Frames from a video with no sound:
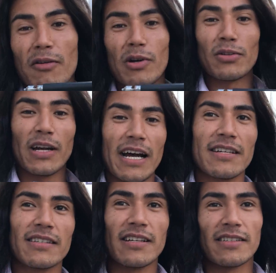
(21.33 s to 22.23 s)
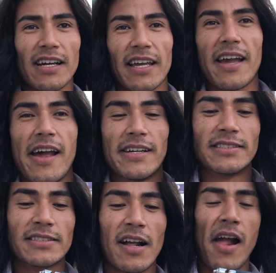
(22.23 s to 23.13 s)
wanted to ask is, like,
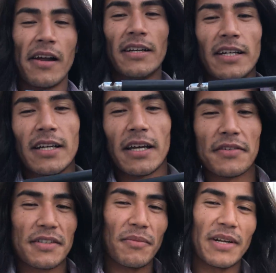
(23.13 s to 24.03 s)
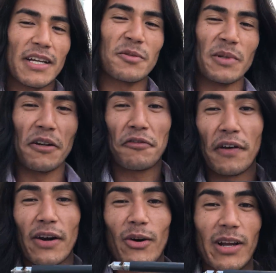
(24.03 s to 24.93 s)
if somebody has been a
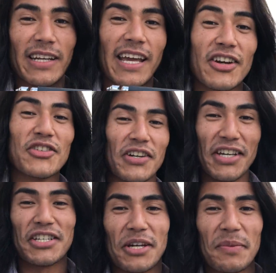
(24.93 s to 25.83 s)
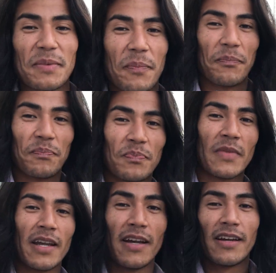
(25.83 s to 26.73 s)
pharaoh in the ancient Egypt,
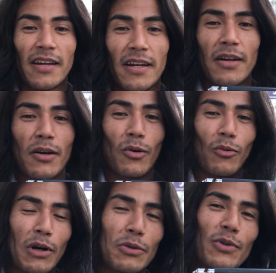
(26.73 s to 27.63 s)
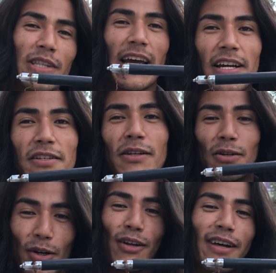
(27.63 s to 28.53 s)
what would they actually
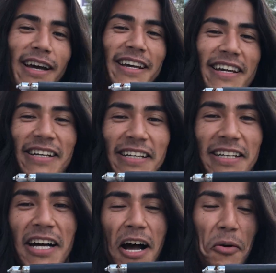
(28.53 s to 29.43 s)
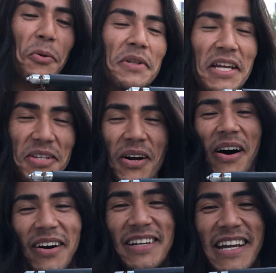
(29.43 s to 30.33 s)
look like? How would they
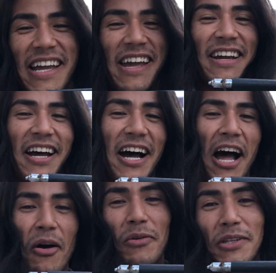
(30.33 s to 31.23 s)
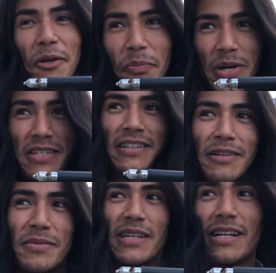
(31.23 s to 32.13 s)
talk? How would they present
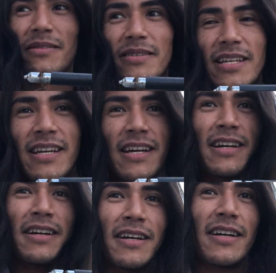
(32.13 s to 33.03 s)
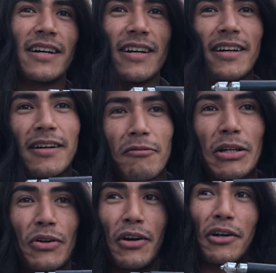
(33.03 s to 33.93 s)
themselves?
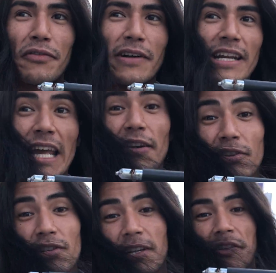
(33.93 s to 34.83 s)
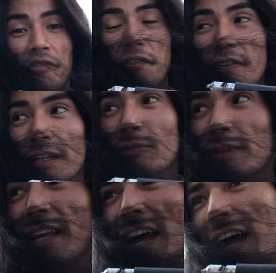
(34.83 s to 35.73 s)
What kind of an energetic field
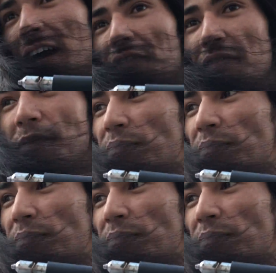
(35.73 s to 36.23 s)
would they have?